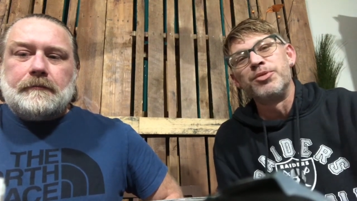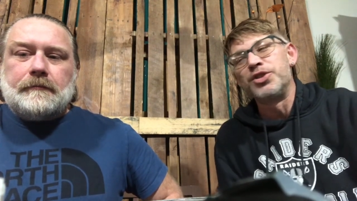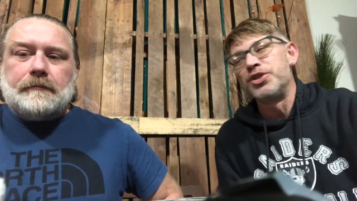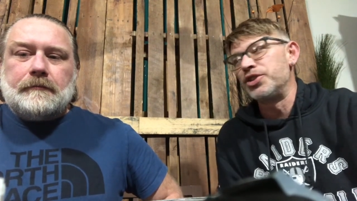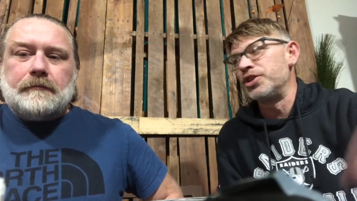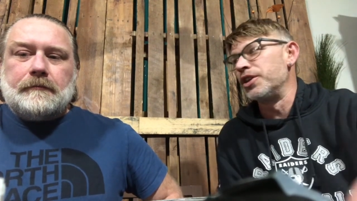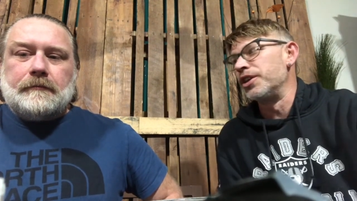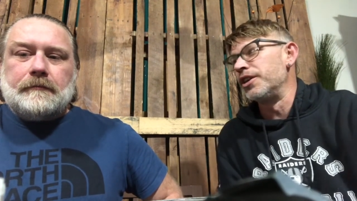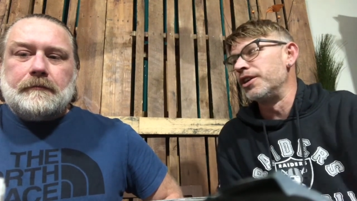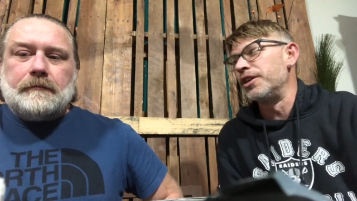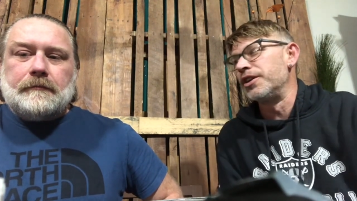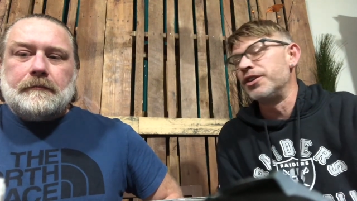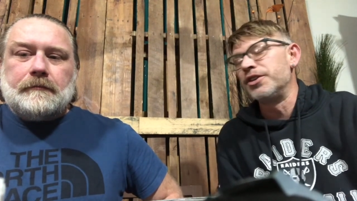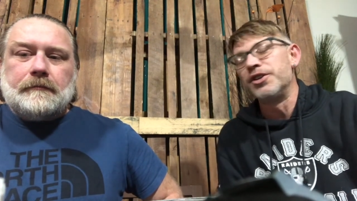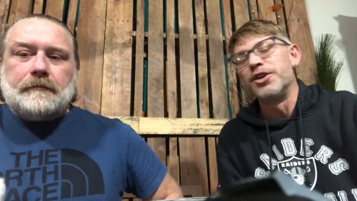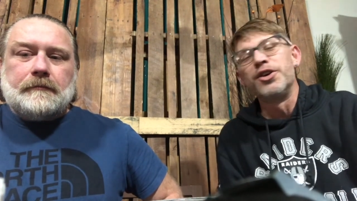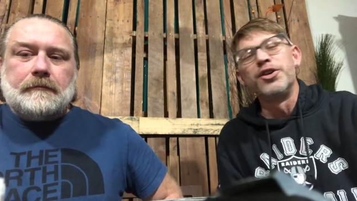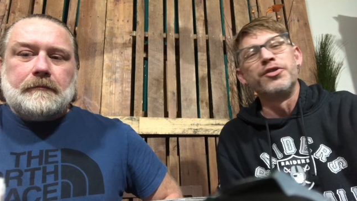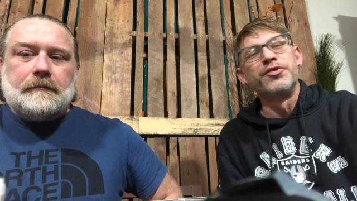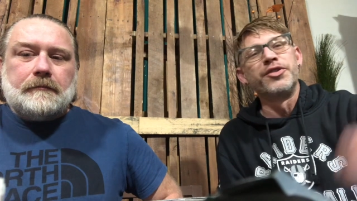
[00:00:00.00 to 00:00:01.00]
Speaker 1: share,
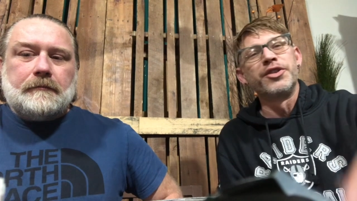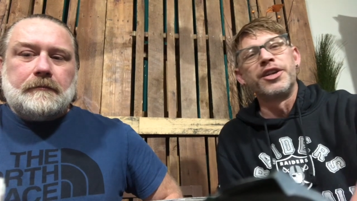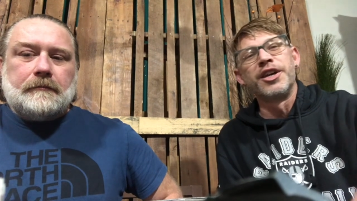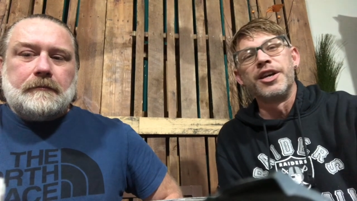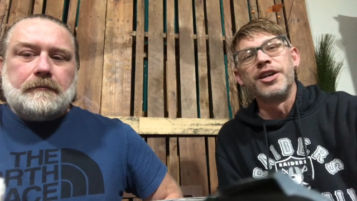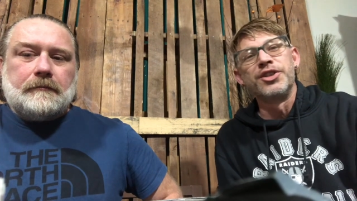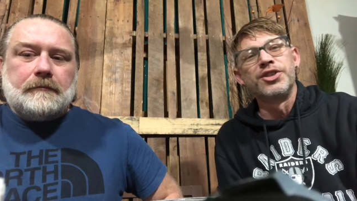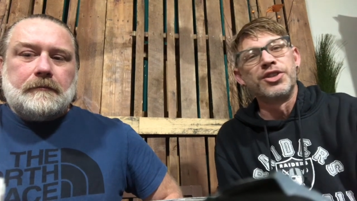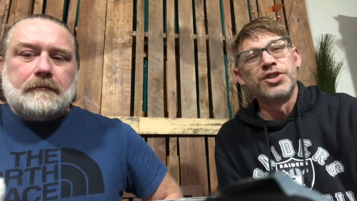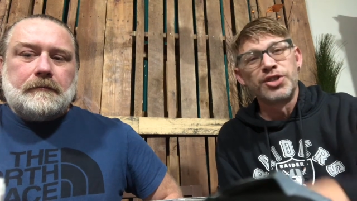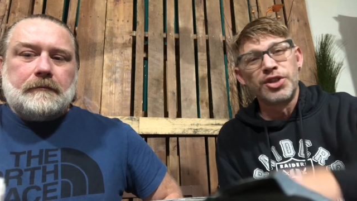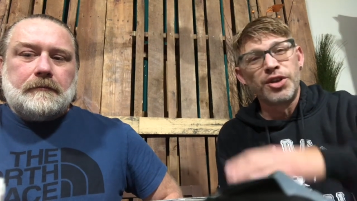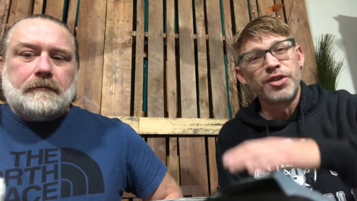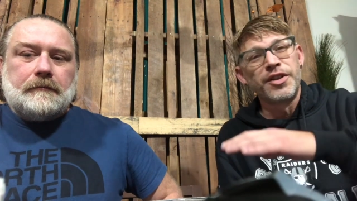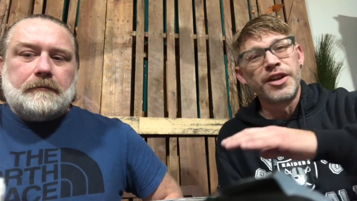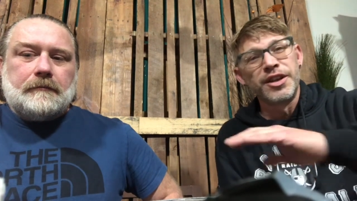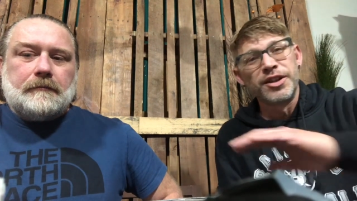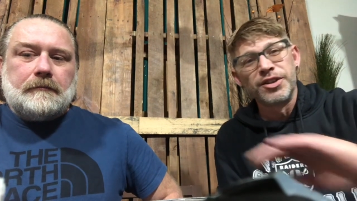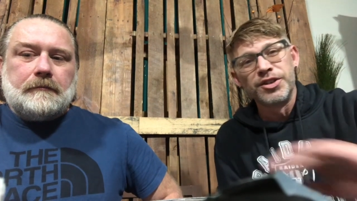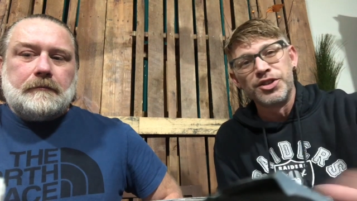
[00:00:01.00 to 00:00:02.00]
notifications, all
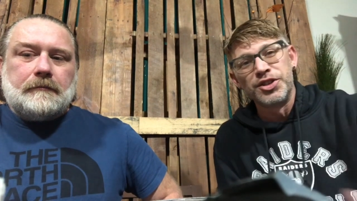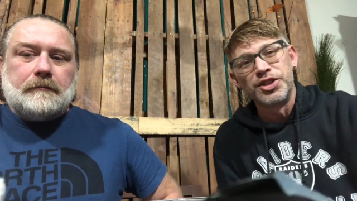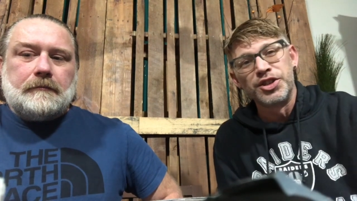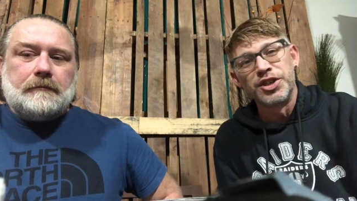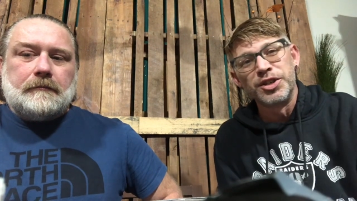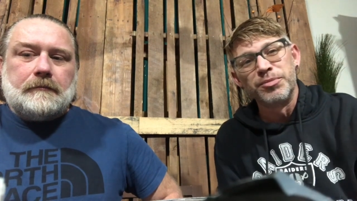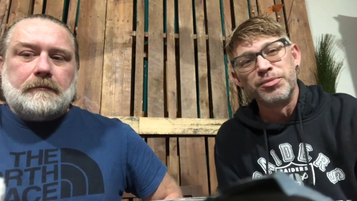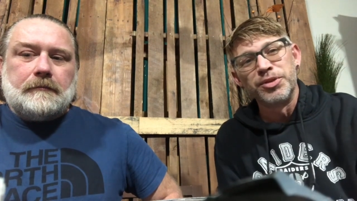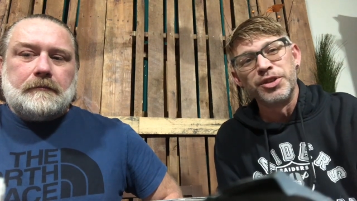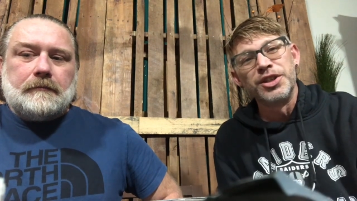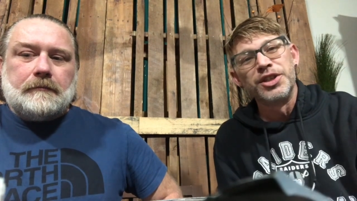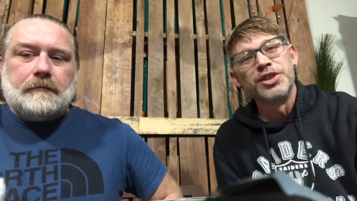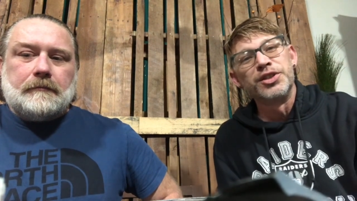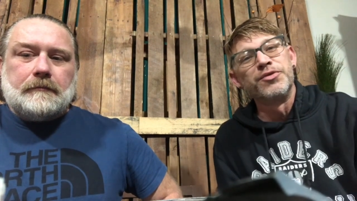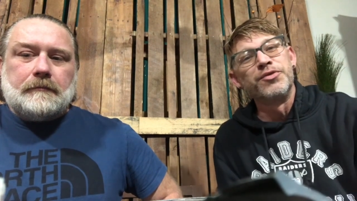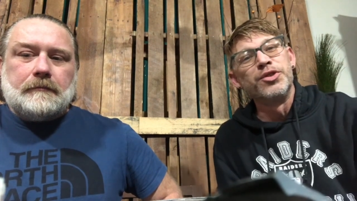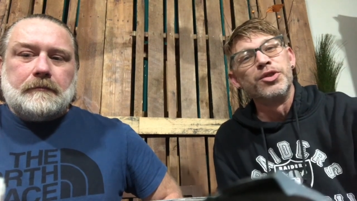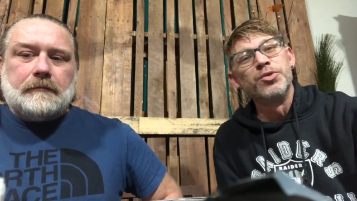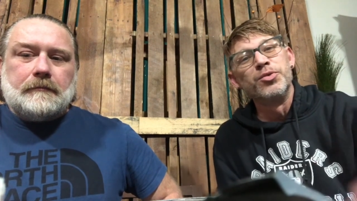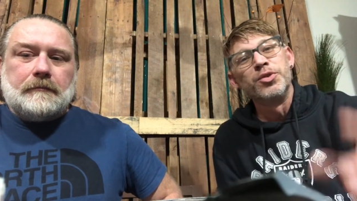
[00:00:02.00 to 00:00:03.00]
that good shit, please,
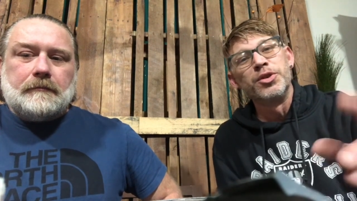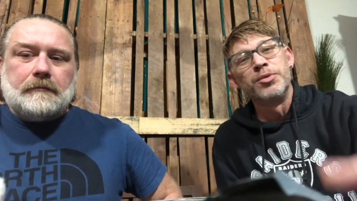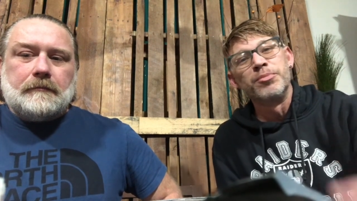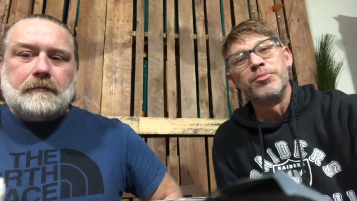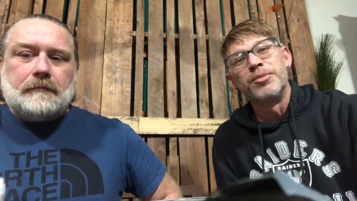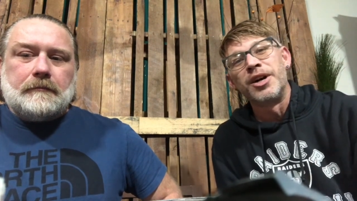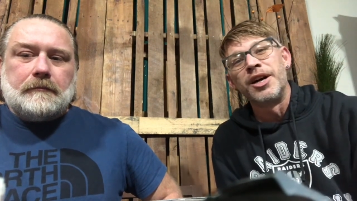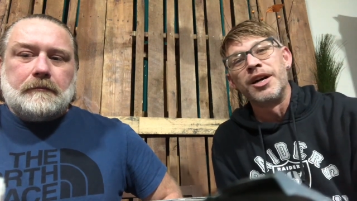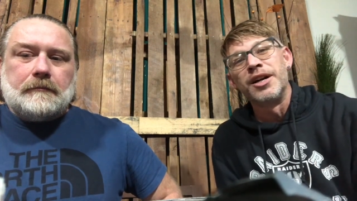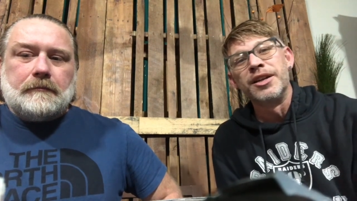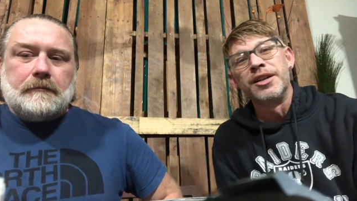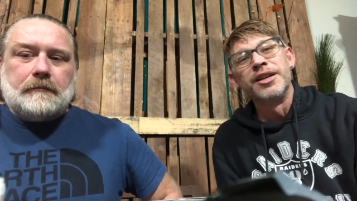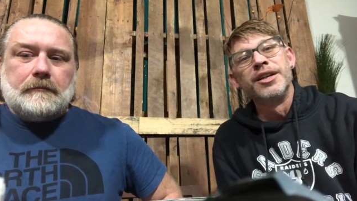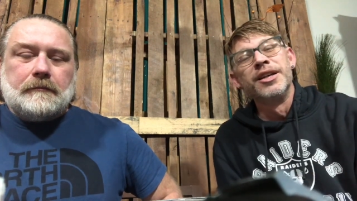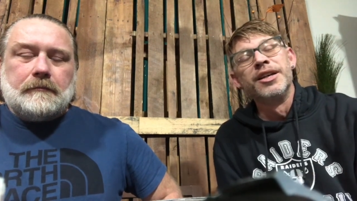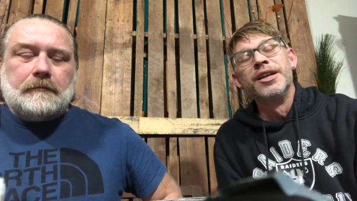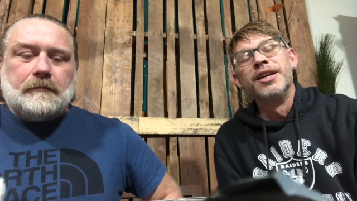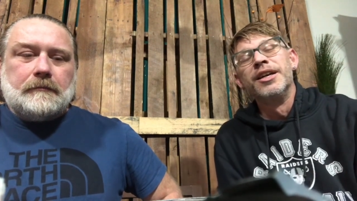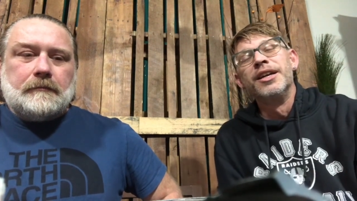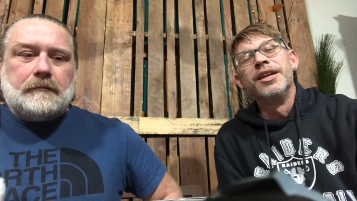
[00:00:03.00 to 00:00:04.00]
if you wouldn't mind.
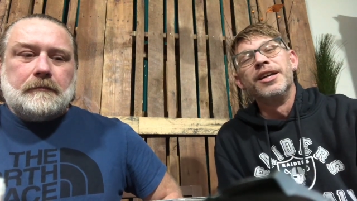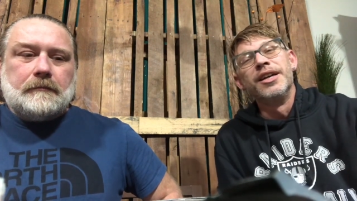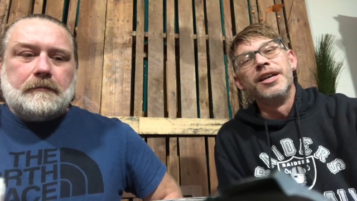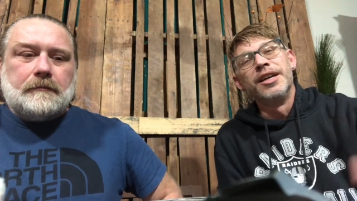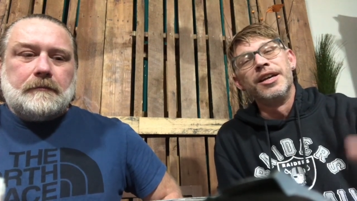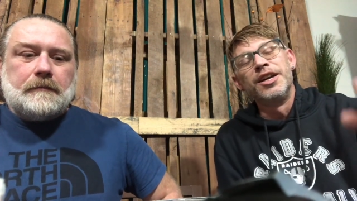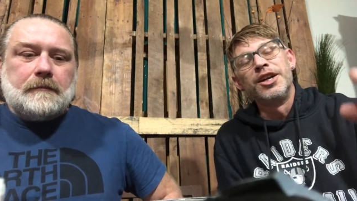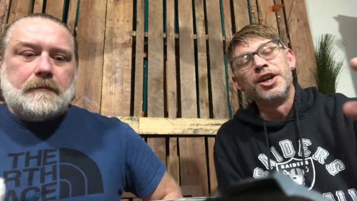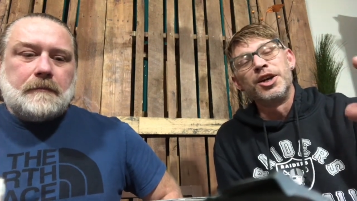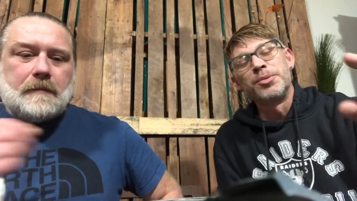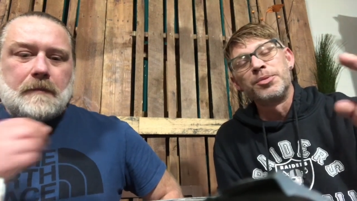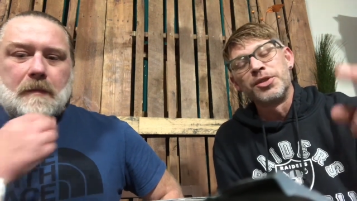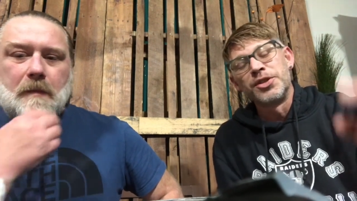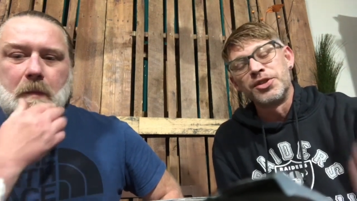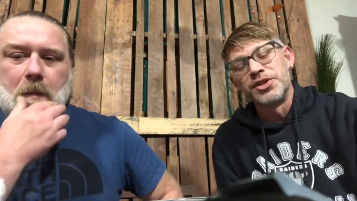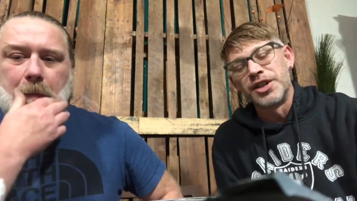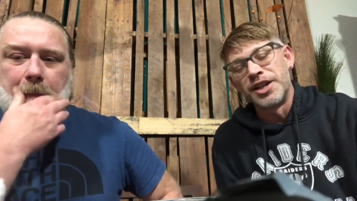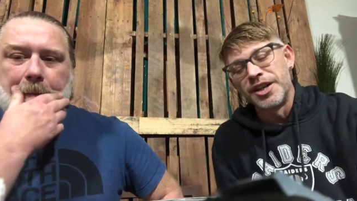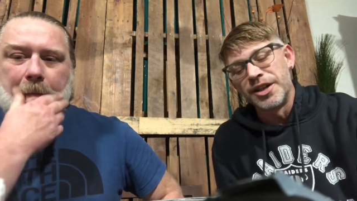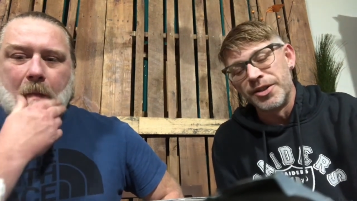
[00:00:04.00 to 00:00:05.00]
It helps
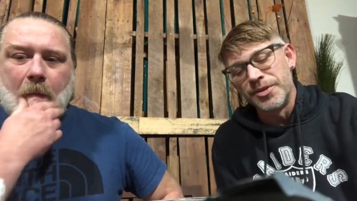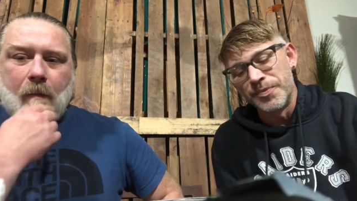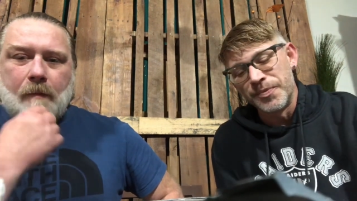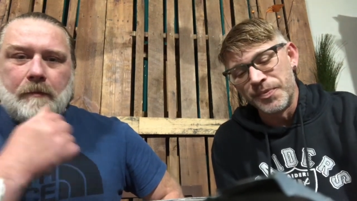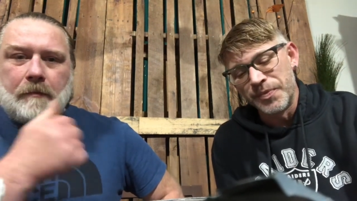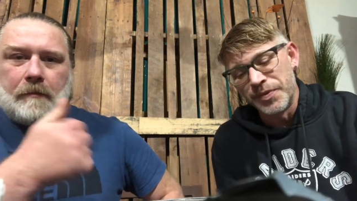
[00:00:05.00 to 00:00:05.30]
us out.